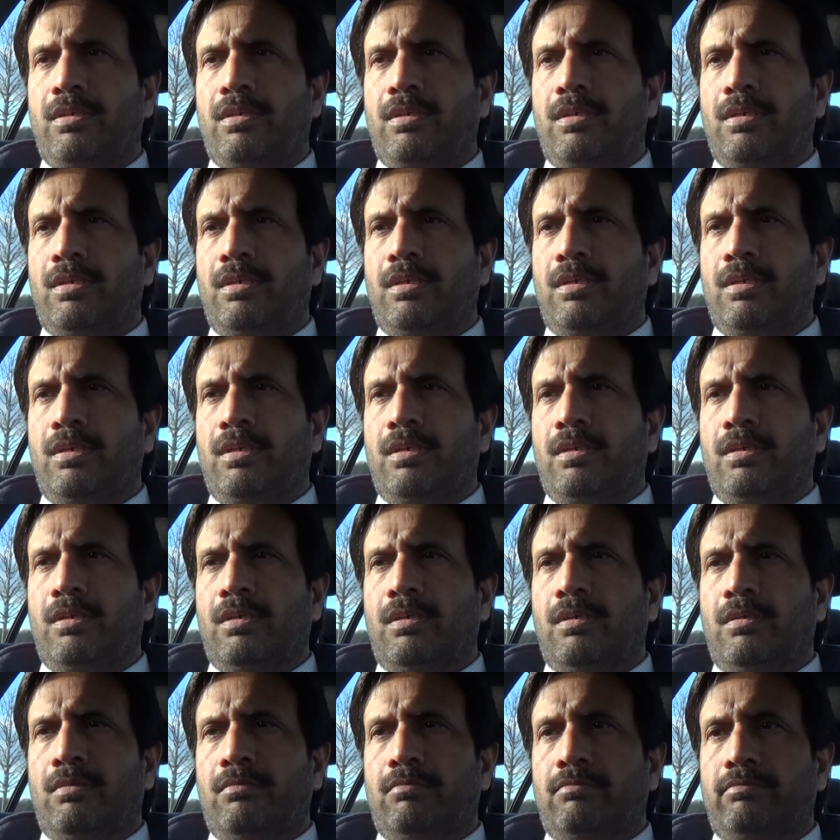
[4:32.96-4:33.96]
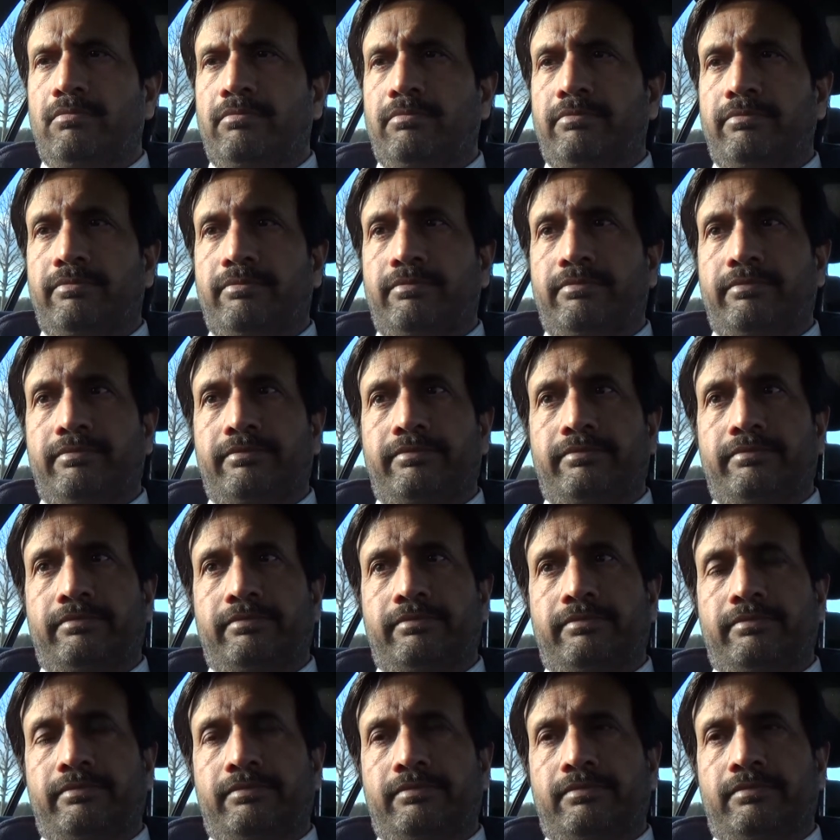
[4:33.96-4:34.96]

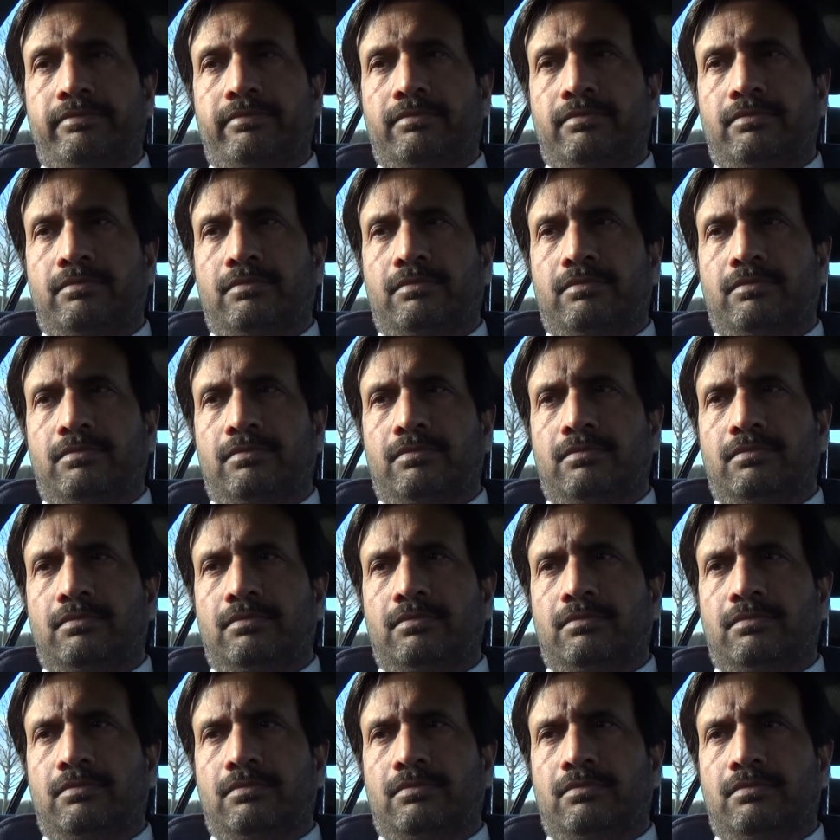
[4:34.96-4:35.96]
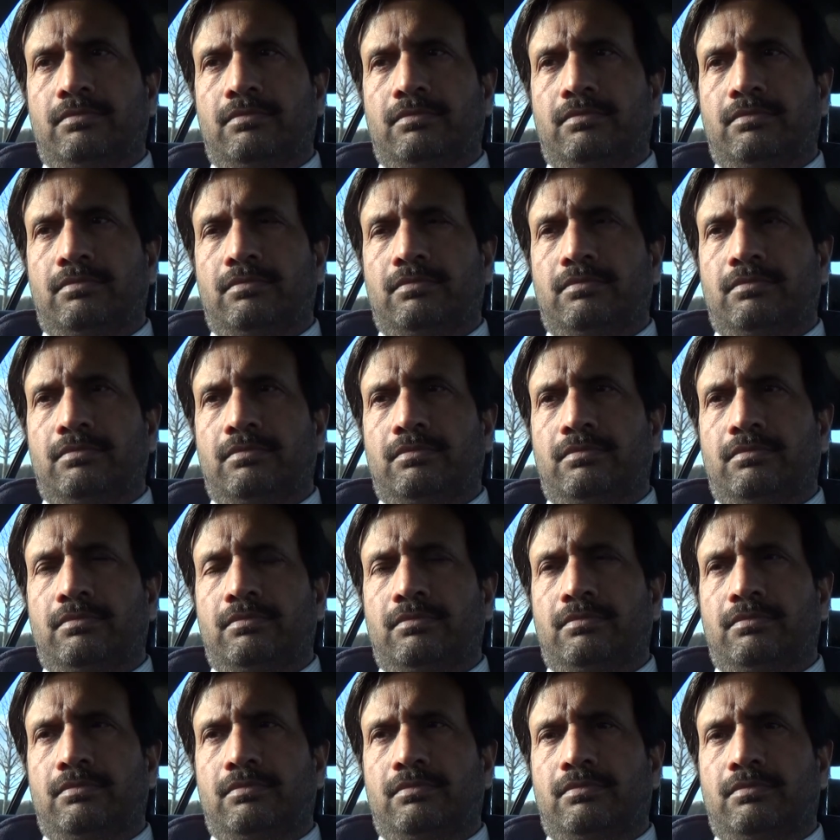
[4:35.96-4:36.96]

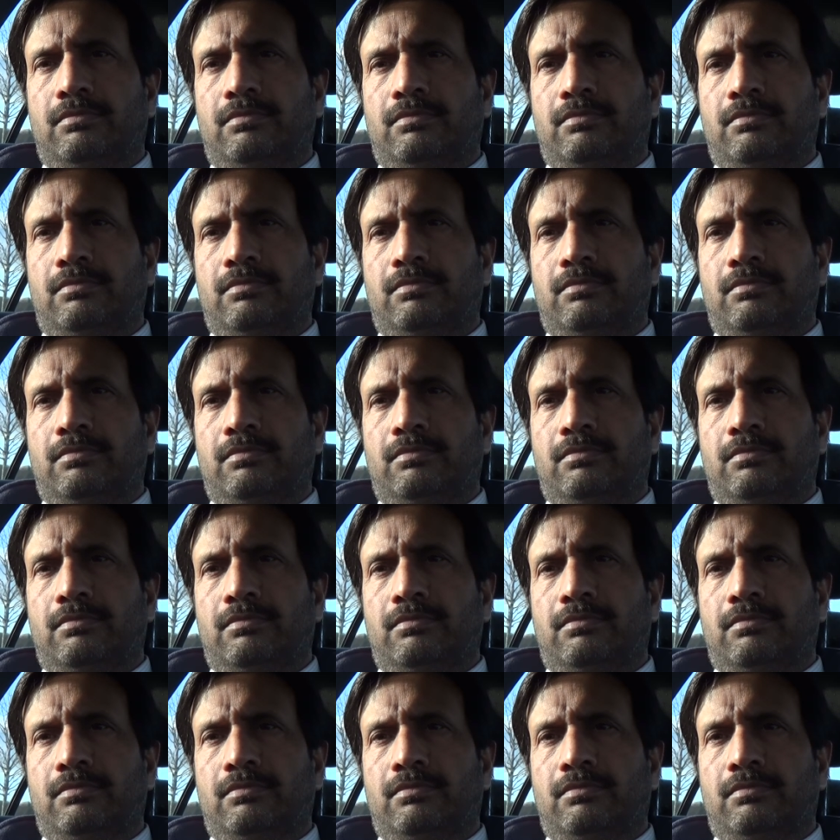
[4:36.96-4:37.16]
Nothing is said.